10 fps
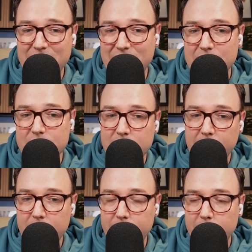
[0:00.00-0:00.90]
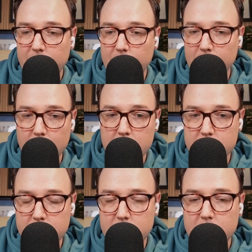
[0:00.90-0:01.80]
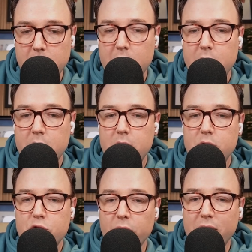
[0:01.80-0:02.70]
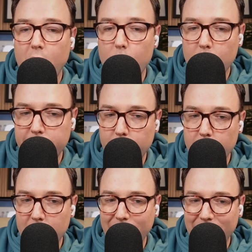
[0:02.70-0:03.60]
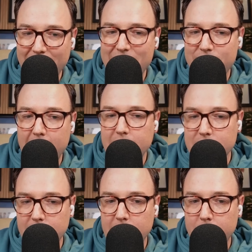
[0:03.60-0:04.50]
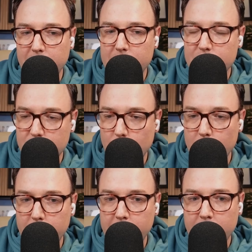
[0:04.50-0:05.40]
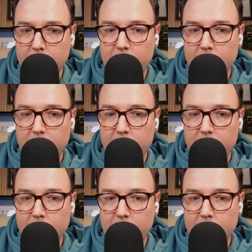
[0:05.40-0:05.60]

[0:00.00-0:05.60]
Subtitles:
consecutive losses. Jahlil Okafor led that team in scoring